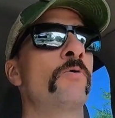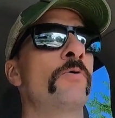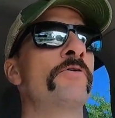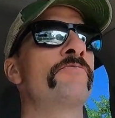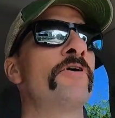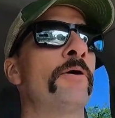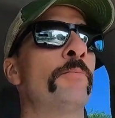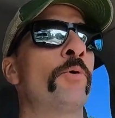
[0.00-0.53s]

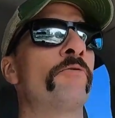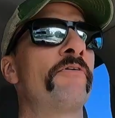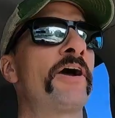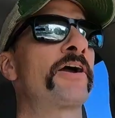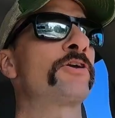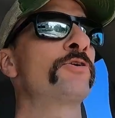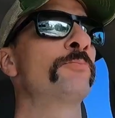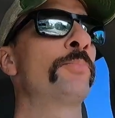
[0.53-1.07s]
we've got more
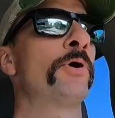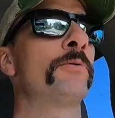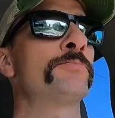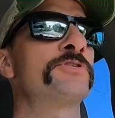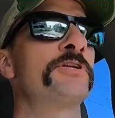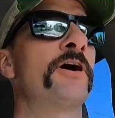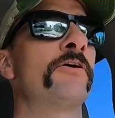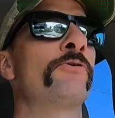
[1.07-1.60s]
vacuum
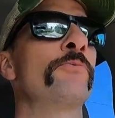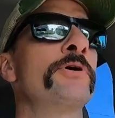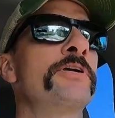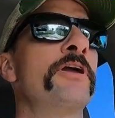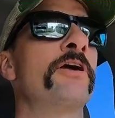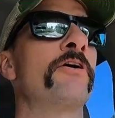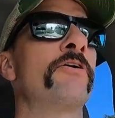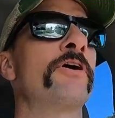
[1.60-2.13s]
pumps now that we
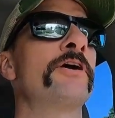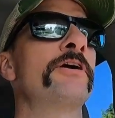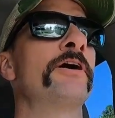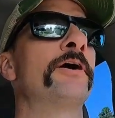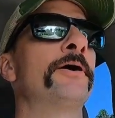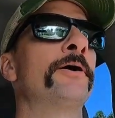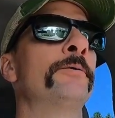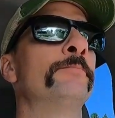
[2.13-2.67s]
carry,
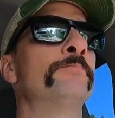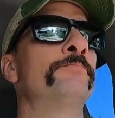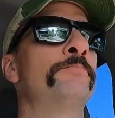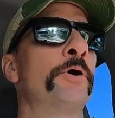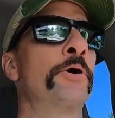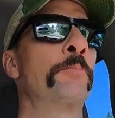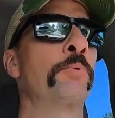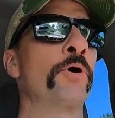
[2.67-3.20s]
um,
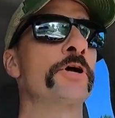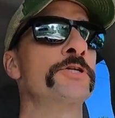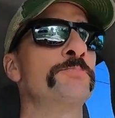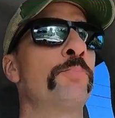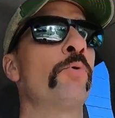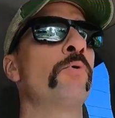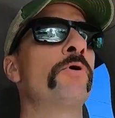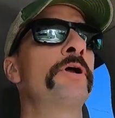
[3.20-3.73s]
better price
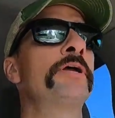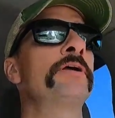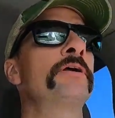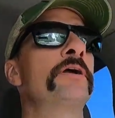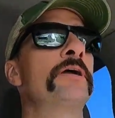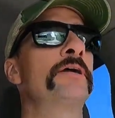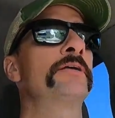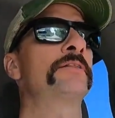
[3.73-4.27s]

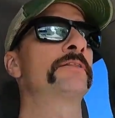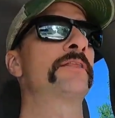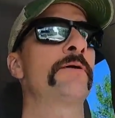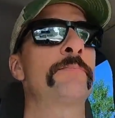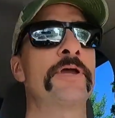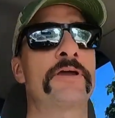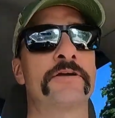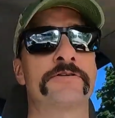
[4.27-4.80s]
point, and they
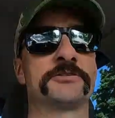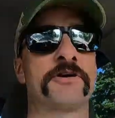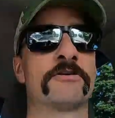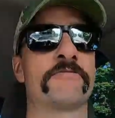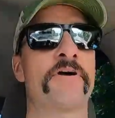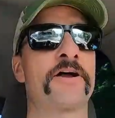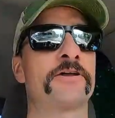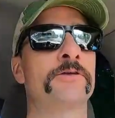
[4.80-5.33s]
make a ton
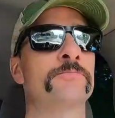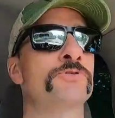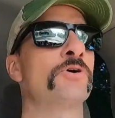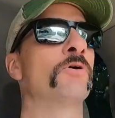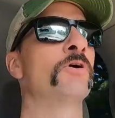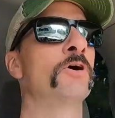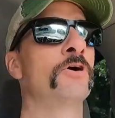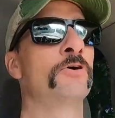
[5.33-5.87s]
of vacuum.
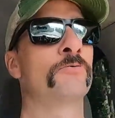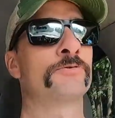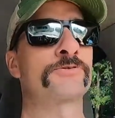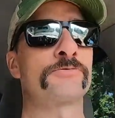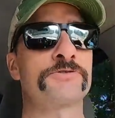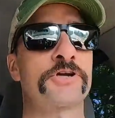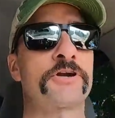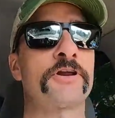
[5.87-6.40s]
So let's
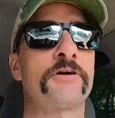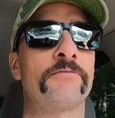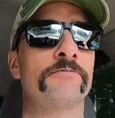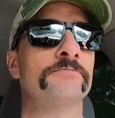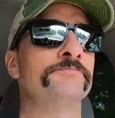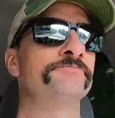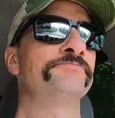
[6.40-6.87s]
go check it out.